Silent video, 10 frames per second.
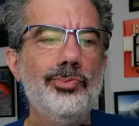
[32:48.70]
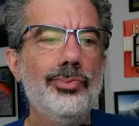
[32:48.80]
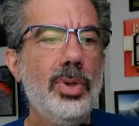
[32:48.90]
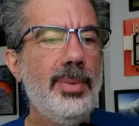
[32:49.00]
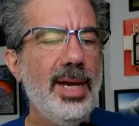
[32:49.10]

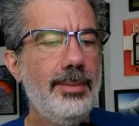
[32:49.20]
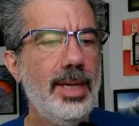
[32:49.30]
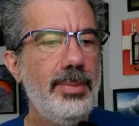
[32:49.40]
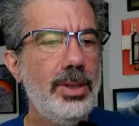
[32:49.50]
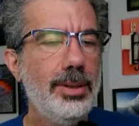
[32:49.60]
Rebecca,
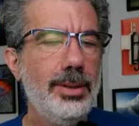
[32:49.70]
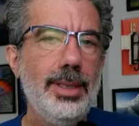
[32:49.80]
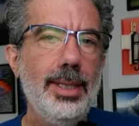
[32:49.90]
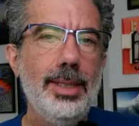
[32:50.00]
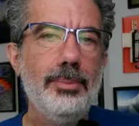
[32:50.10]
maybe you can look
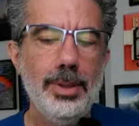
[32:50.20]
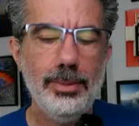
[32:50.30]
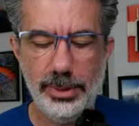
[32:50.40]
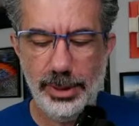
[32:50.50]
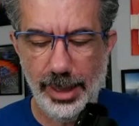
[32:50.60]
that up while
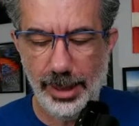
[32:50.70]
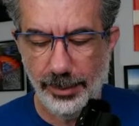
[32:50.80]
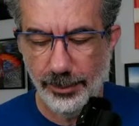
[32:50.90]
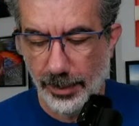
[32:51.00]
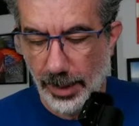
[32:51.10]
we're chatting.
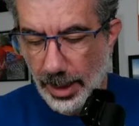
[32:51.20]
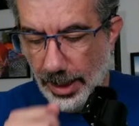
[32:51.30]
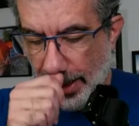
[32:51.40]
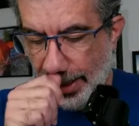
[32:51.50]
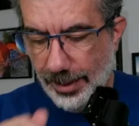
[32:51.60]

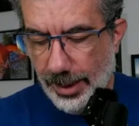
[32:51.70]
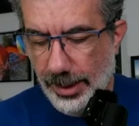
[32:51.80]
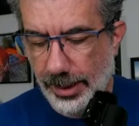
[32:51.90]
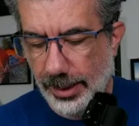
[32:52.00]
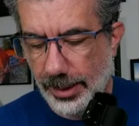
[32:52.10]
And
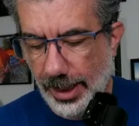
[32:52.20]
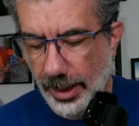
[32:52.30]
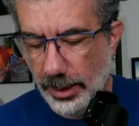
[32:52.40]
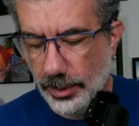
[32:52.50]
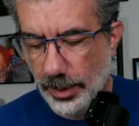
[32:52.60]

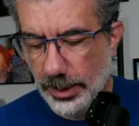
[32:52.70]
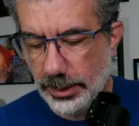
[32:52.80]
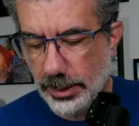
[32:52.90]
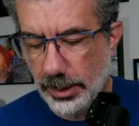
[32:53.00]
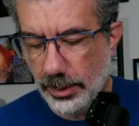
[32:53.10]
Alex
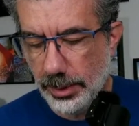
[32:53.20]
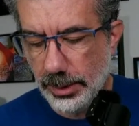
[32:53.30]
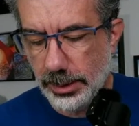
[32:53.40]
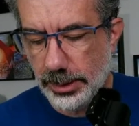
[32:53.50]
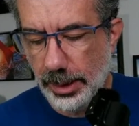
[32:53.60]
wants to know
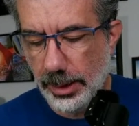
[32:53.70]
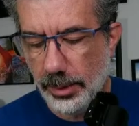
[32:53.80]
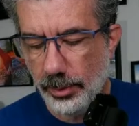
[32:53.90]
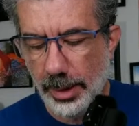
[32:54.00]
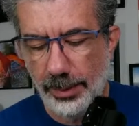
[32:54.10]
that the standard
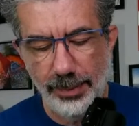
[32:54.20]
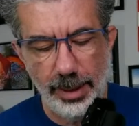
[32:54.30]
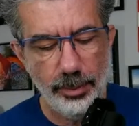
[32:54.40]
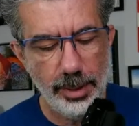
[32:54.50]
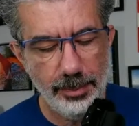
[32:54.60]
Wi-Fi
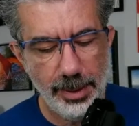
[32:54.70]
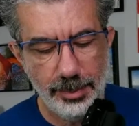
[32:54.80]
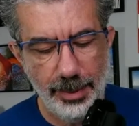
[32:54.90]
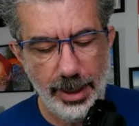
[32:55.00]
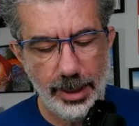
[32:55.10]
with the Plus
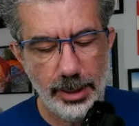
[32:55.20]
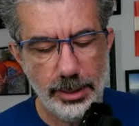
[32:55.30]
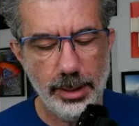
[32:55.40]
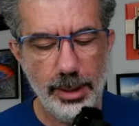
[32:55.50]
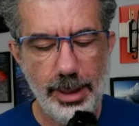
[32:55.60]

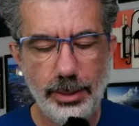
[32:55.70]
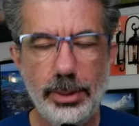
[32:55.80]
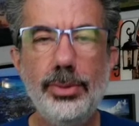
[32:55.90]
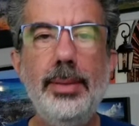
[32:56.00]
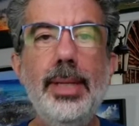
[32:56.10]
package allows
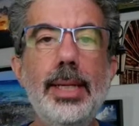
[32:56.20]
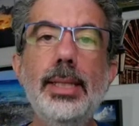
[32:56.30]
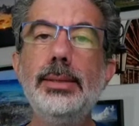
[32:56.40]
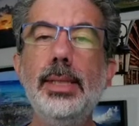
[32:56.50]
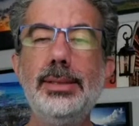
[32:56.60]
streaming. It
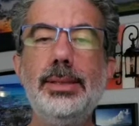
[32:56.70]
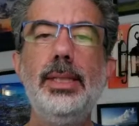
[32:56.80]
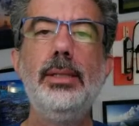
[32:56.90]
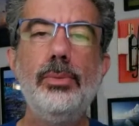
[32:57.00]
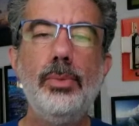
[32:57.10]
is not
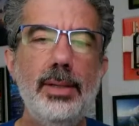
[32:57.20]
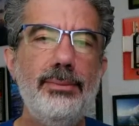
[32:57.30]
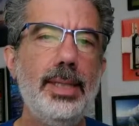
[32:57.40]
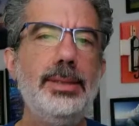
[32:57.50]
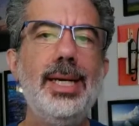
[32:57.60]
standard
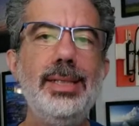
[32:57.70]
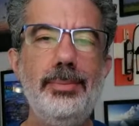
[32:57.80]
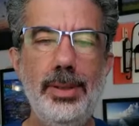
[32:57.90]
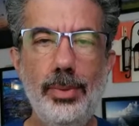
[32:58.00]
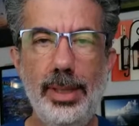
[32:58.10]
Wi-Fi. It's
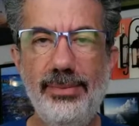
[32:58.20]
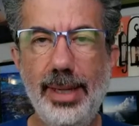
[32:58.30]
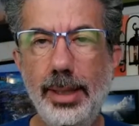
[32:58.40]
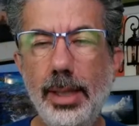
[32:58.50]
high-speed Wi-Fi.